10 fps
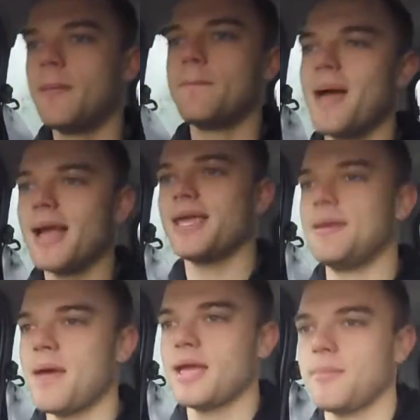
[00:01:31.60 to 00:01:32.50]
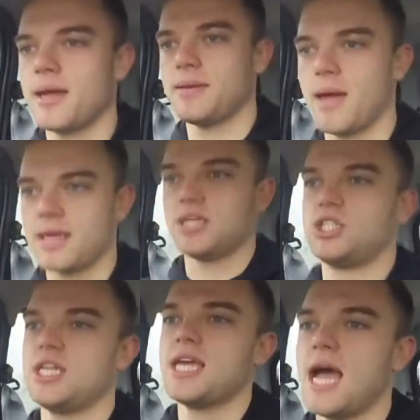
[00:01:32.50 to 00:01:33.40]
Maggie.
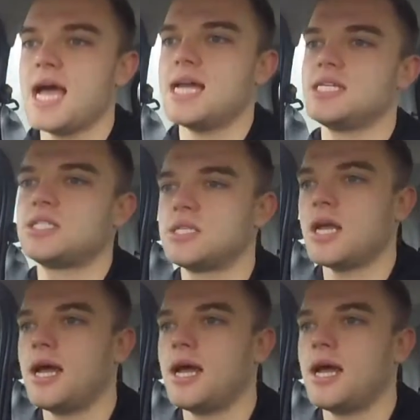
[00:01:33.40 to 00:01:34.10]
She has,